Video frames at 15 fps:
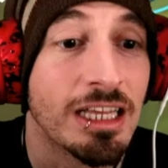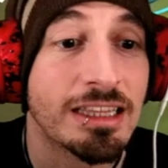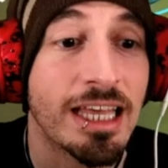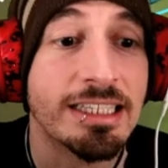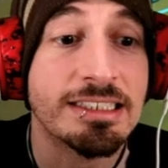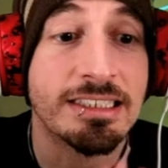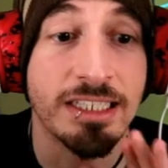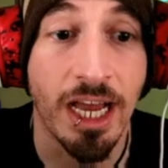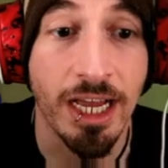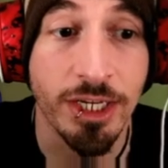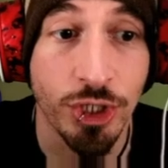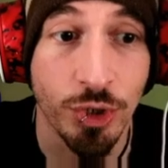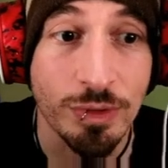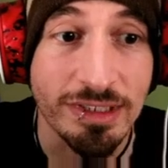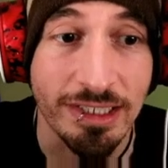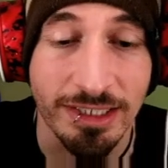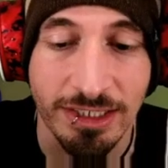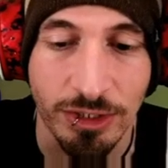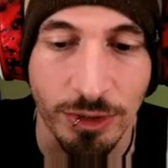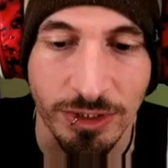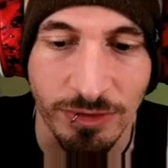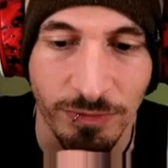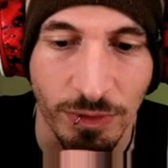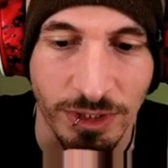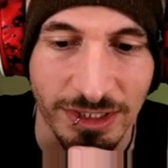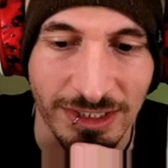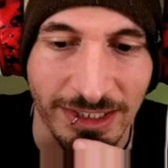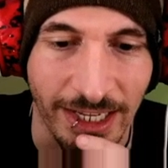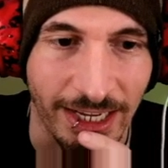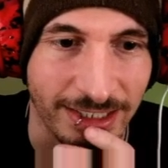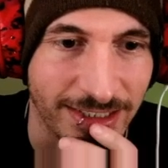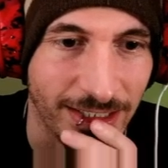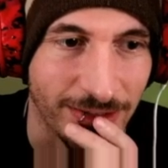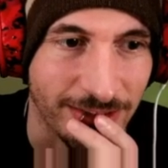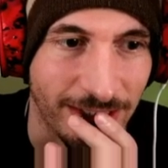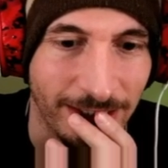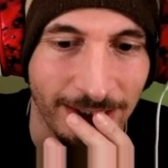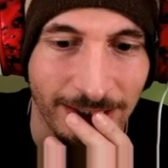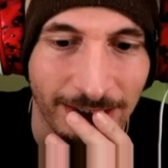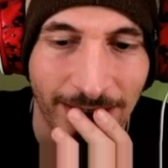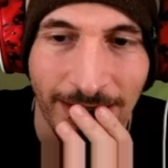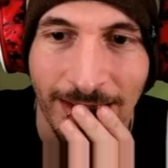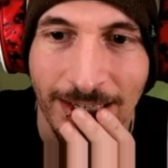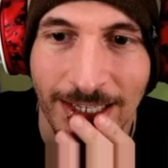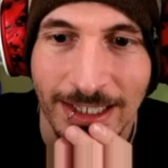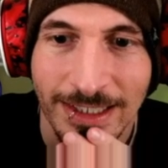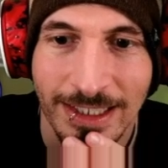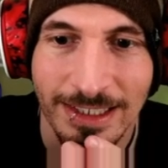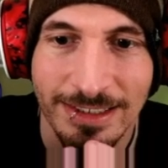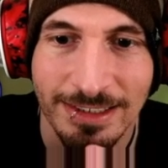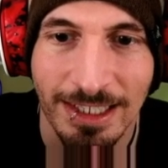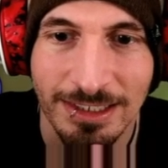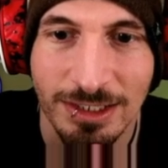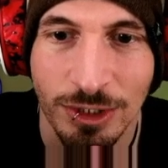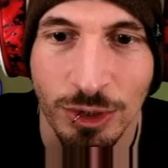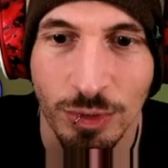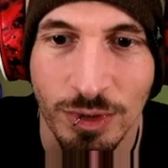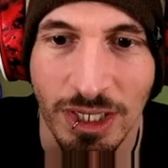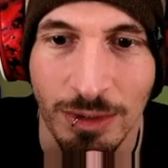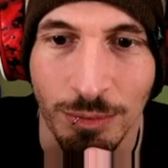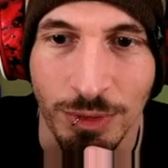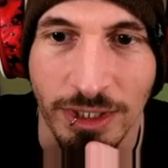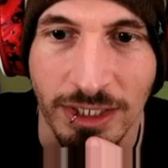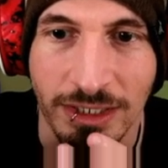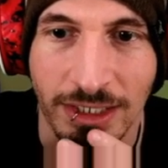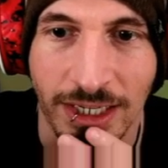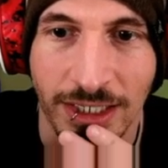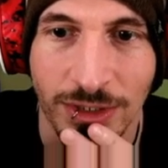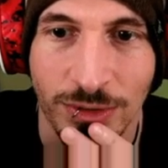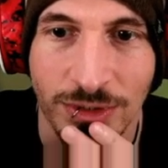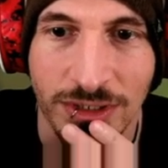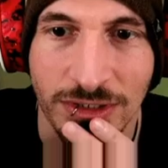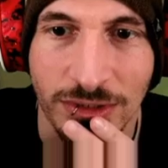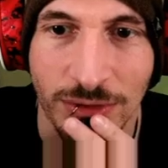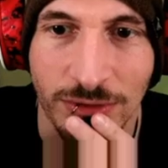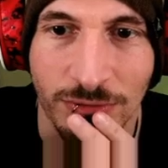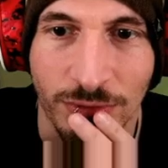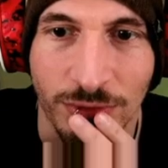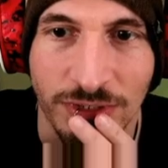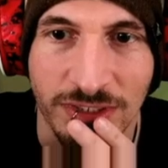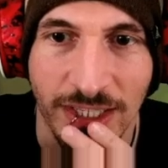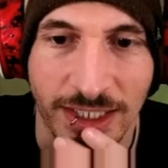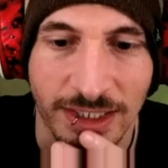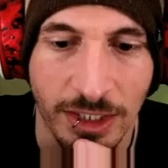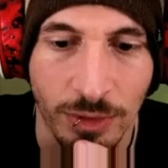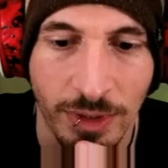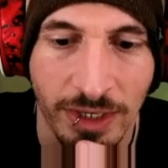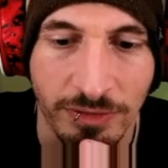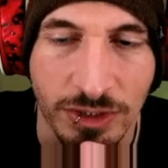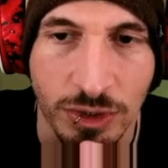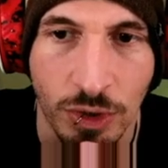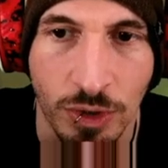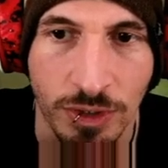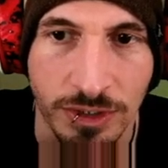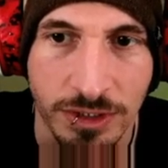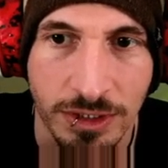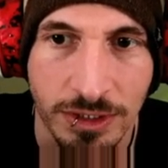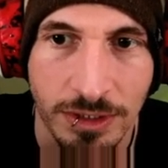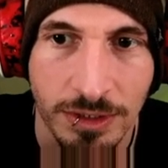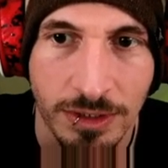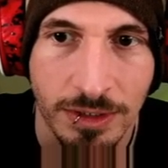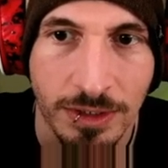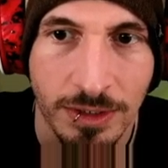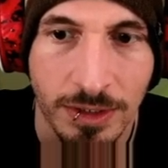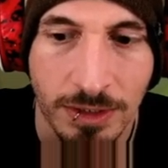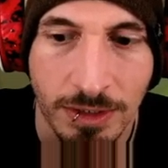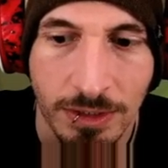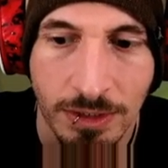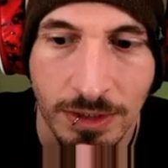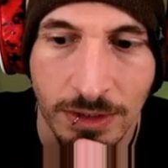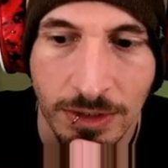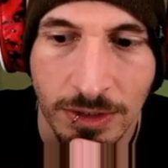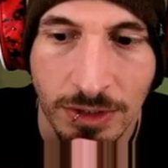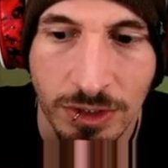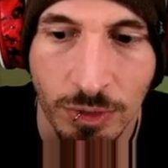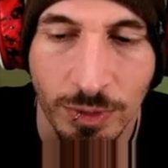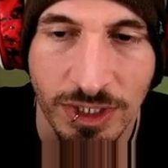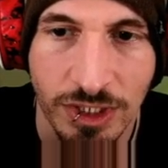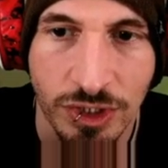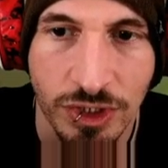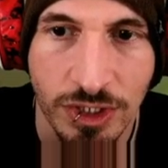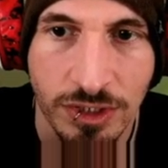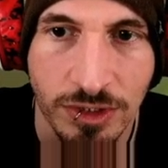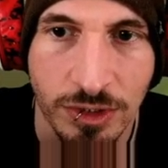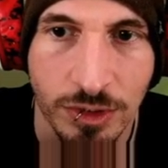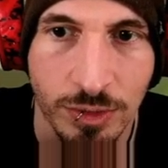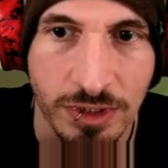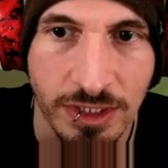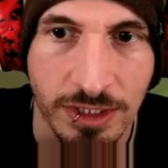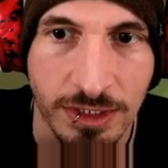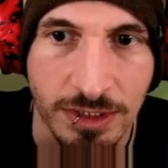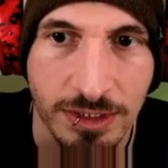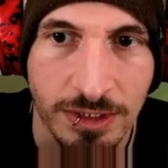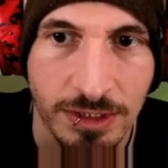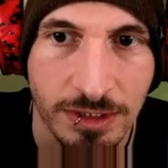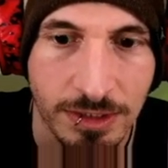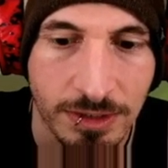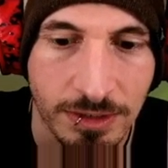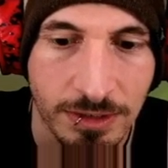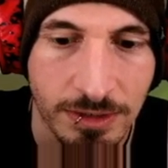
Let's not use it until it's fully stacked. How's that? That's, that's the new game plan. Not use it until it's fully stacked. They don't have a taunt. So we can just use this.